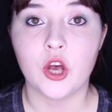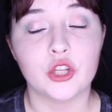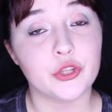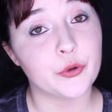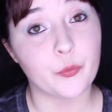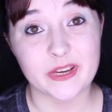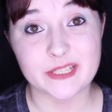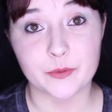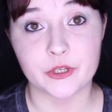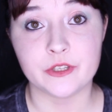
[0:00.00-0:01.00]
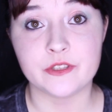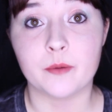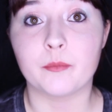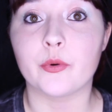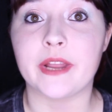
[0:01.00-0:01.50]
Luke whispers,
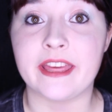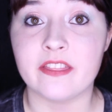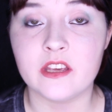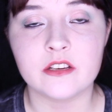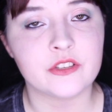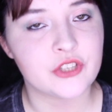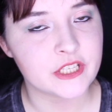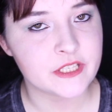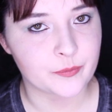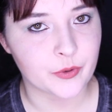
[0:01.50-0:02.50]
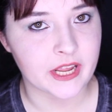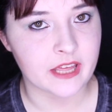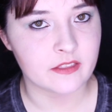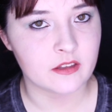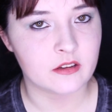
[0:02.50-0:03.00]
"Breathe, just
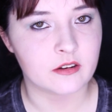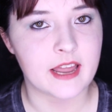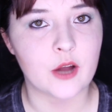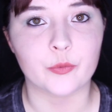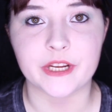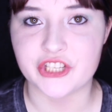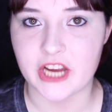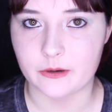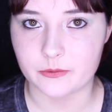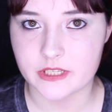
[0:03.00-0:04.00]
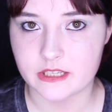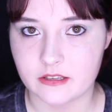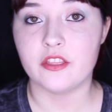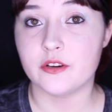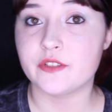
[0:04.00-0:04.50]
breathe, now reach out."
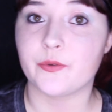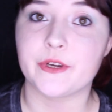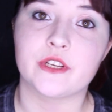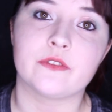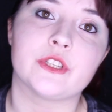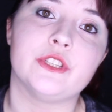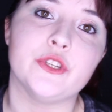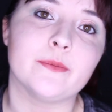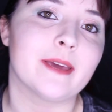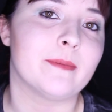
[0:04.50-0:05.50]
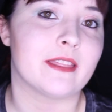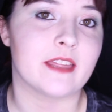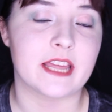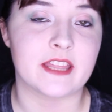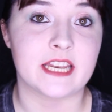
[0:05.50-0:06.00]
Those voiceovers do make me
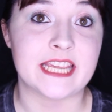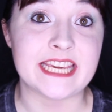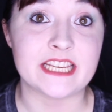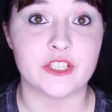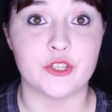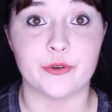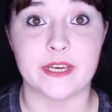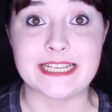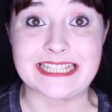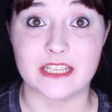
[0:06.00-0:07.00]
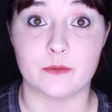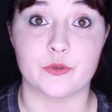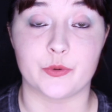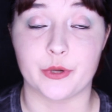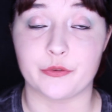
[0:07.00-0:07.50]
think that he is doing some
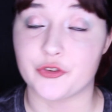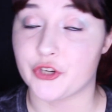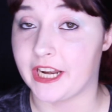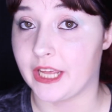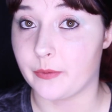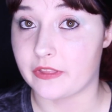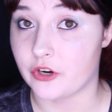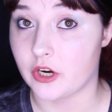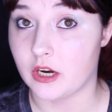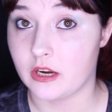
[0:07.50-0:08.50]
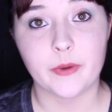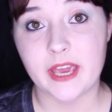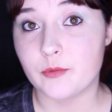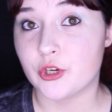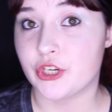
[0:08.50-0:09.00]
sort of training with her. We
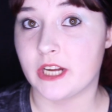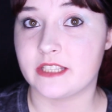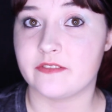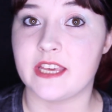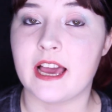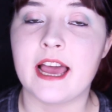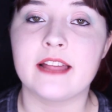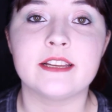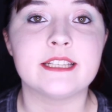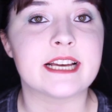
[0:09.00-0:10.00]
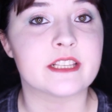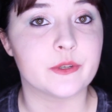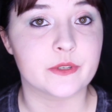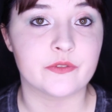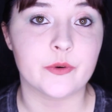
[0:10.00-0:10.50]
get more shots of the island as
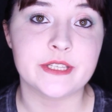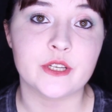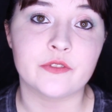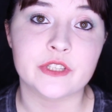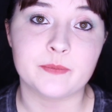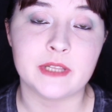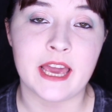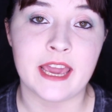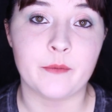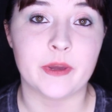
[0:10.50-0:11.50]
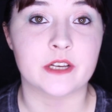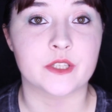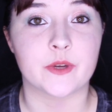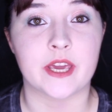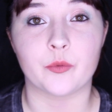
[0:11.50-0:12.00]
Luke's voiceovers play. We
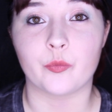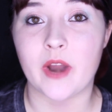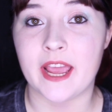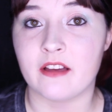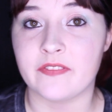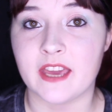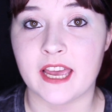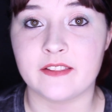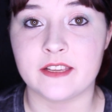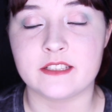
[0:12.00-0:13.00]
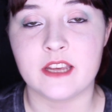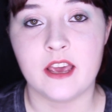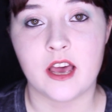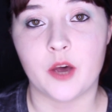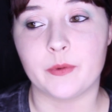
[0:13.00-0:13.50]
also get Rey on the island
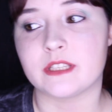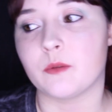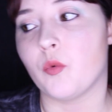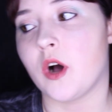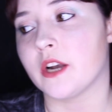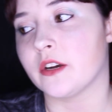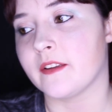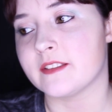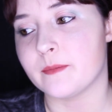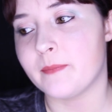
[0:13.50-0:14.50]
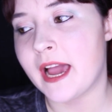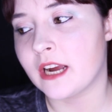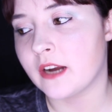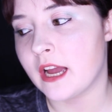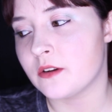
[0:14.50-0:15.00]
with some water as the
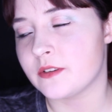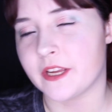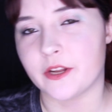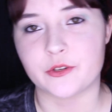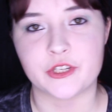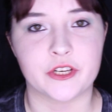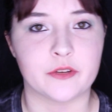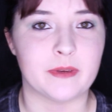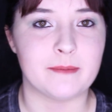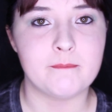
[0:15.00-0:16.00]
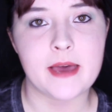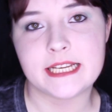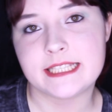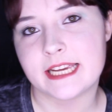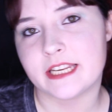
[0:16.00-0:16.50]
background. You know, she could be
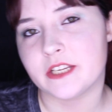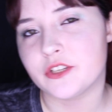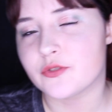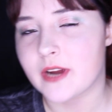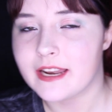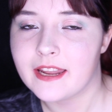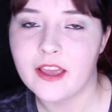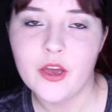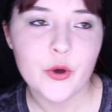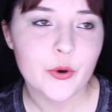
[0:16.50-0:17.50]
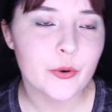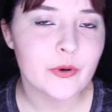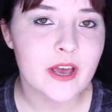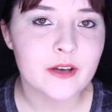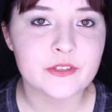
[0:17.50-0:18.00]
meditating, training, who
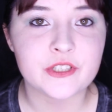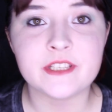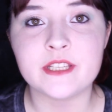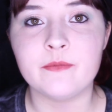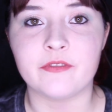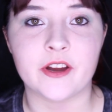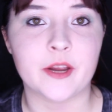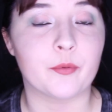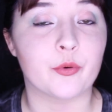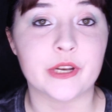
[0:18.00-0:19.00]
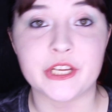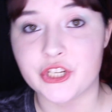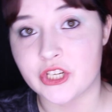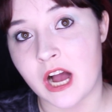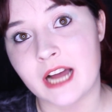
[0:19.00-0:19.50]
knows, just some very pretty
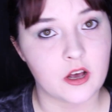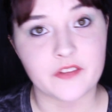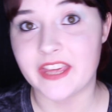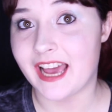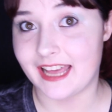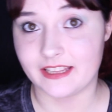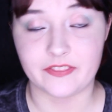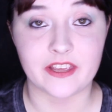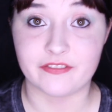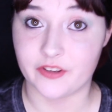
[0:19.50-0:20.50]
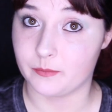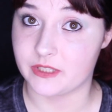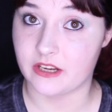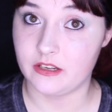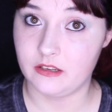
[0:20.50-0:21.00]
shots on the island they filmed
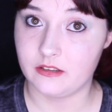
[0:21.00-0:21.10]
on.